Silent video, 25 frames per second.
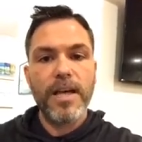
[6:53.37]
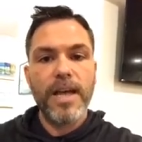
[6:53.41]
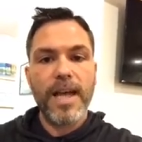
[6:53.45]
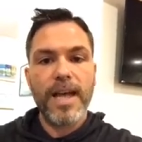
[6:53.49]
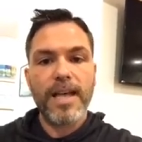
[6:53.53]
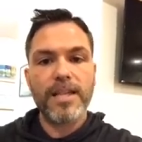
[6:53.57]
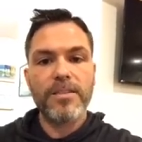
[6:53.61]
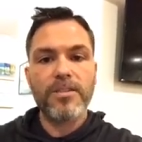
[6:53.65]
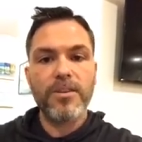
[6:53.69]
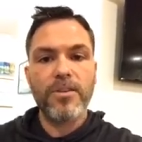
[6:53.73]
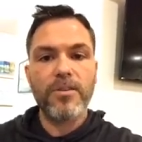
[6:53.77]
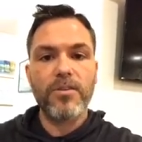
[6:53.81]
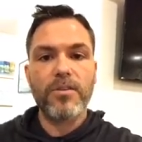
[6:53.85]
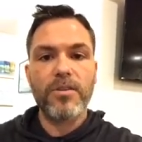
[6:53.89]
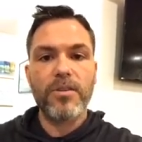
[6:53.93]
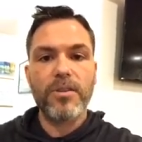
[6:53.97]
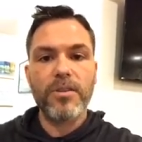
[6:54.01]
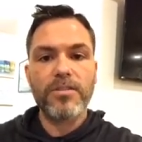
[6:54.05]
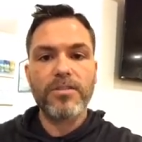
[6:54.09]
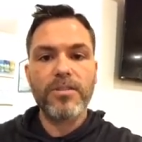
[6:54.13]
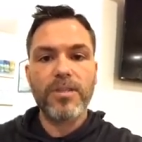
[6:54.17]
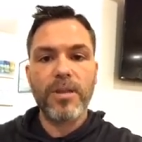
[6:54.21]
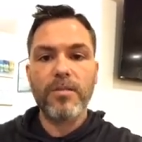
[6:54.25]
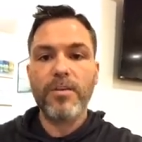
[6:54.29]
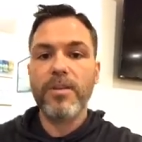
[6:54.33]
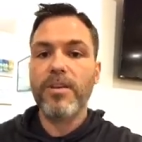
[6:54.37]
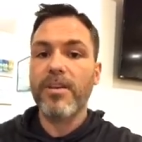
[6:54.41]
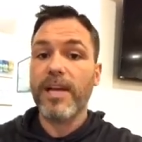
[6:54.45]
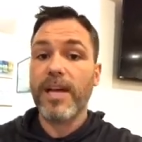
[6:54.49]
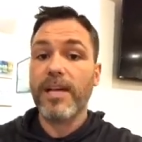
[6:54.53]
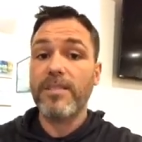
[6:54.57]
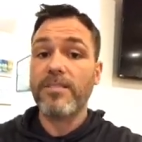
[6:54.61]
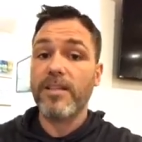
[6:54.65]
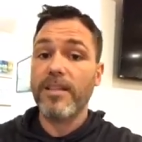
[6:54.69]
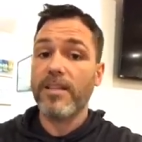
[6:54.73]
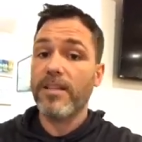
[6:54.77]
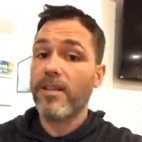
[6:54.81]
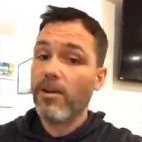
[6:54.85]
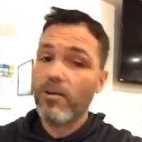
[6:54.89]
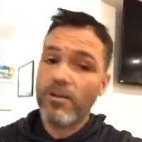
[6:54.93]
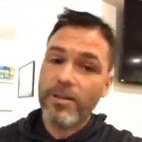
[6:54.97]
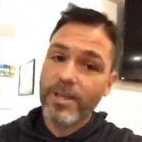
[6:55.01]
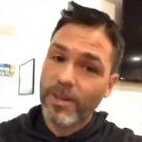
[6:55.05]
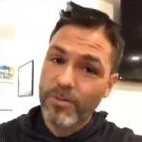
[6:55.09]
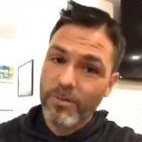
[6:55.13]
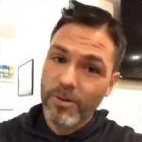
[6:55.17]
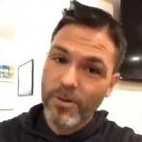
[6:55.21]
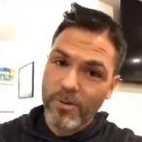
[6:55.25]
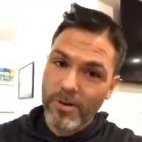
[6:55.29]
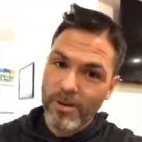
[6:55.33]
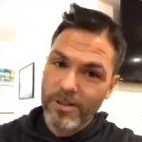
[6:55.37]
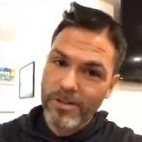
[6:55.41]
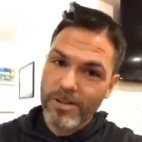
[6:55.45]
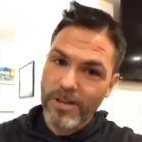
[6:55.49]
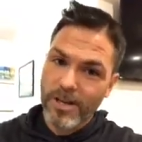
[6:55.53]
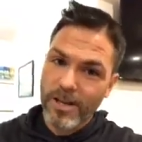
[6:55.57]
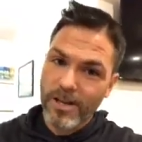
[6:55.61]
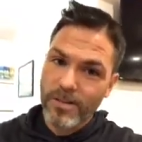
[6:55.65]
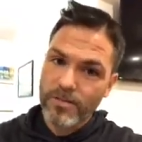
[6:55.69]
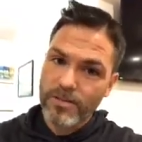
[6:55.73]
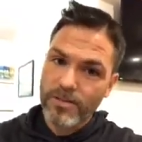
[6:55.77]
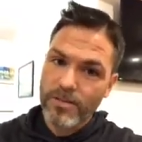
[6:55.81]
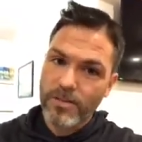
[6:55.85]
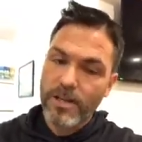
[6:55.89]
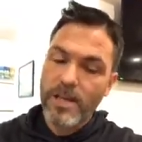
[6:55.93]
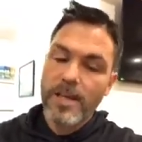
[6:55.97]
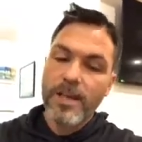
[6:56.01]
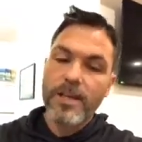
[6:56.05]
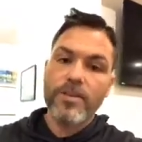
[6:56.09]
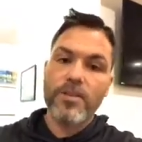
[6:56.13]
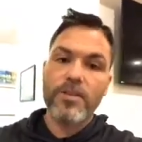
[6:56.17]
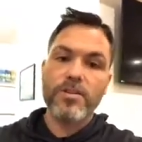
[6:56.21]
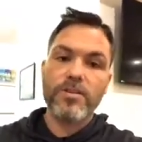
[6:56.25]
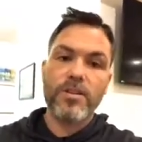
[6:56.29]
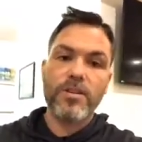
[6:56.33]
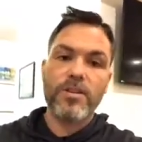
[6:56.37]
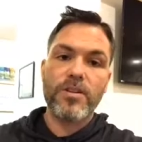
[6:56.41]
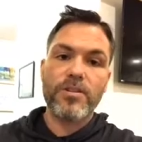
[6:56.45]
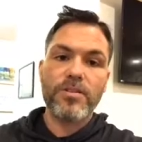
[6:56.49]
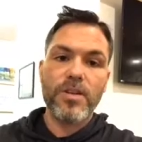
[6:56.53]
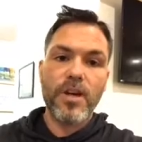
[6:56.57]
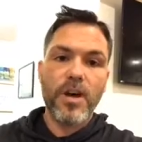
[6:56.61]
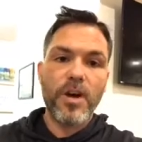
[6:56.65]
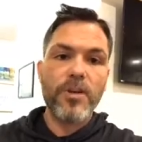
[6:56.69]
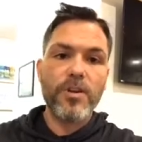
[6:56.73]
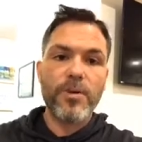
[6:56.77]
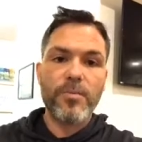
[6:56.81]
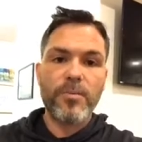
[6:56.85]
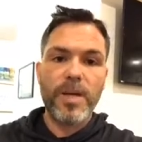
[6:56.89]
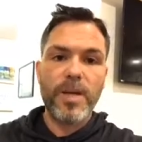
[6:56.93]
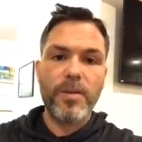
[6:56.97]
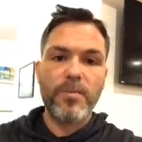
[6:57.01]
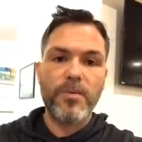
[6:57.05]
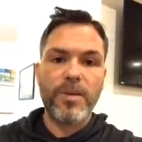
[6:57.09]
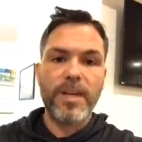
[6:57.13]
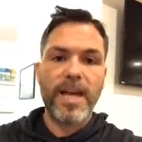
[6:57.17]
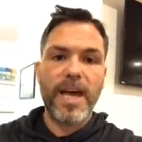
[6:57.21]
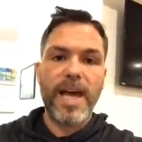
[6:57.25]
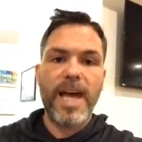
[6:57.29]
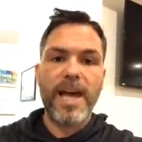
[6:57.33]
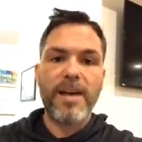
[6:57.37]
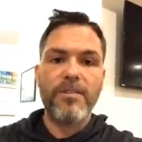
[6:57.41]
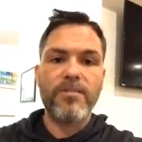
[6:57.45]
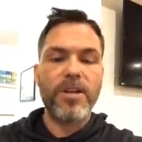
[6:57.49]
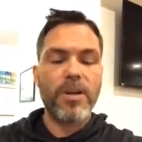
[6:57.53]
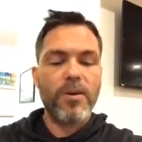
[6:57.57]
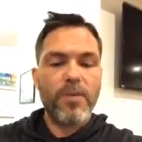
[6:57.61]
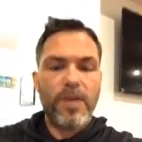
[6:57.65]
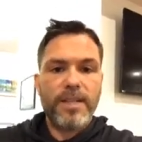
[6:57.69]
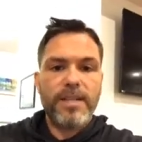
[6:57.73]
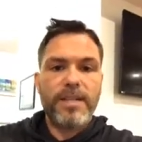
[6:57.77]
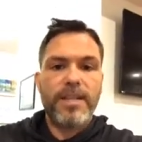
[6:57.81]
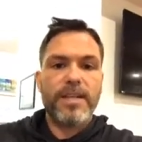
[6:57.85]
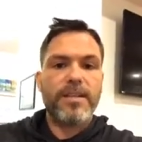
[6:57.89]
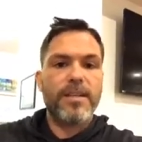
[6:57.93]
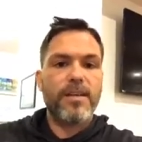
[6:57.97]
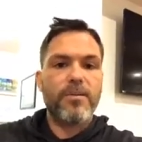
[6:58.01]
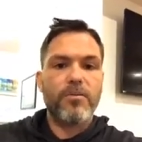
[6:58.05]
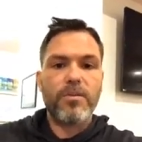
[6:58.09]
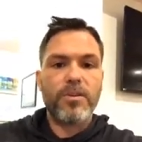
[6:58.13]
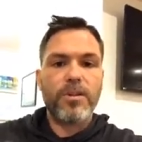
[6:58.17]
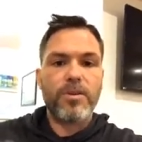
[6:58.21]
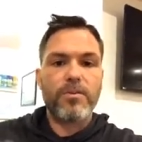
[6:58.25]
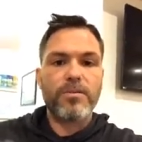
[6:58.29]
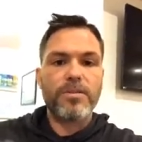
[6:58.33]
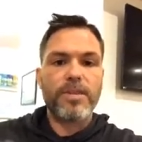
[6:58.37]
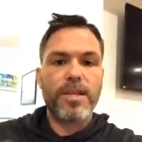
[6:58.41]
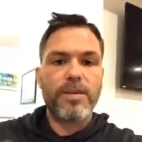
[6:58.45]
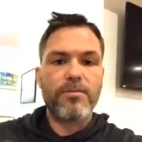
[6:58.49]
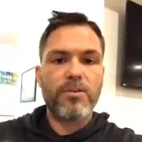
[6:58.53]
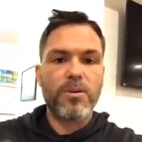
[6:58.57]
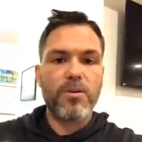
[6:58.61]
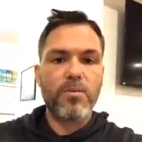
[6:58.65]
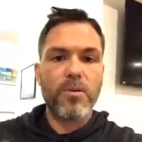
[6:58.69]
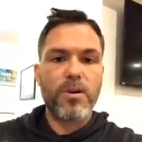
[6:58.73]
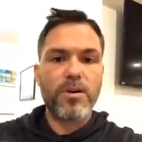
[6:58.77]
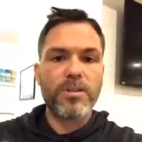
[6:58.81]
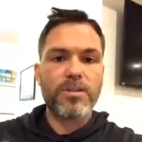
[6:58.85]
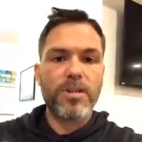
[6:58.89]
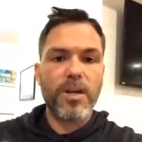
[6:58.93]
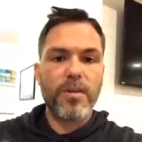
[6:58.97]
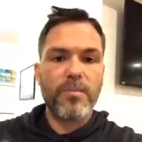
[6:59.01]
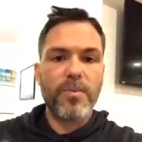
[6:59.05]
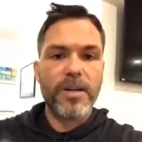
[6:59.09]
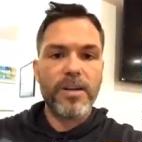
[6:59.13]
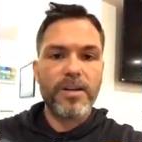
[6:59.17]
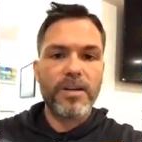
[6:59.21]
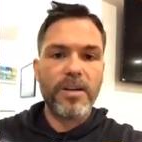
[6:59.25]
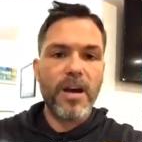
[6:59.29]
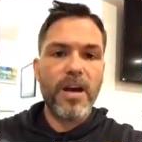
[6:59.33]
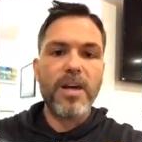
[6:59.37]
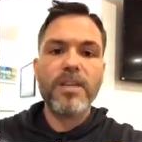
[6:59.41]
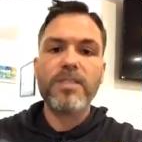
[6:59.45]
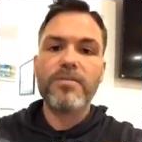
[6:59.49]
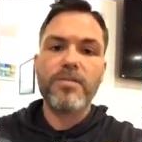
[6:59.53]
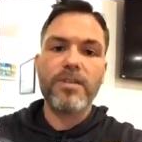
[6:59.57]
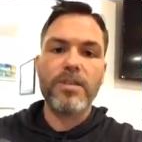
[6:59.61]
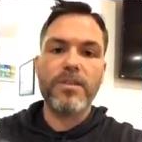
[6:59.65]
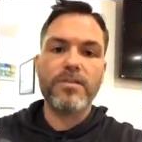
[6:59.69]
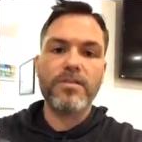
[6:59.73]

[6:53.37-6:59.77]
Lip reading: And so there's some of you guys that don't come to workshops. There's other people that have no idea that there was ever a workshop here in Knoxville.